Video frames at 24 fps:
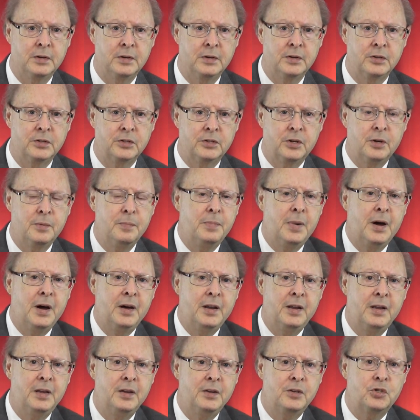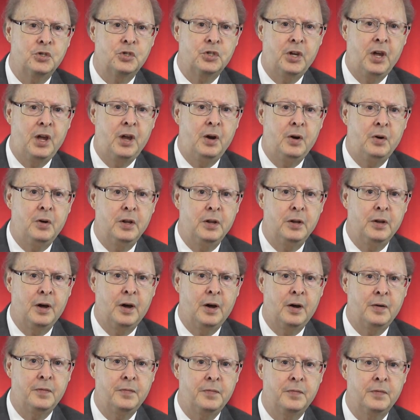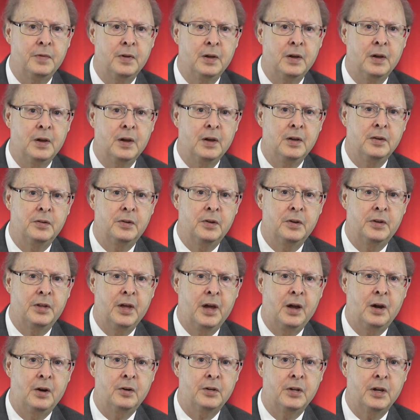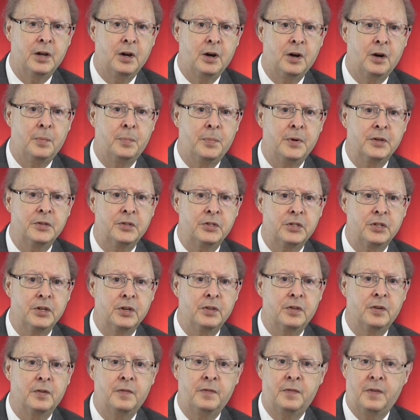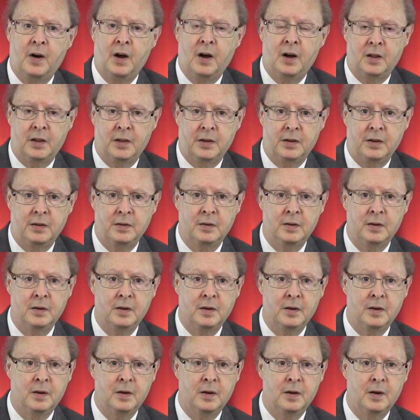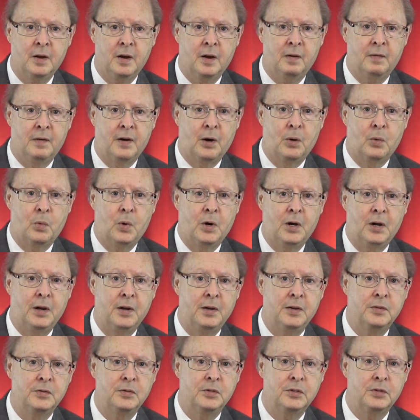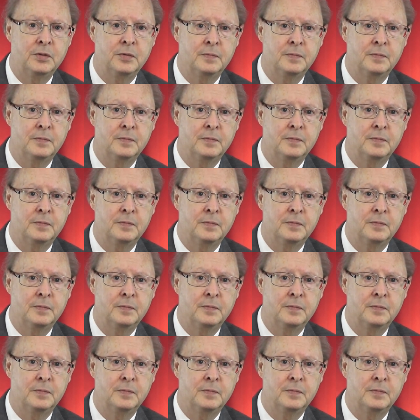Somebody has cared enough to dare to help us see the folly of our ways.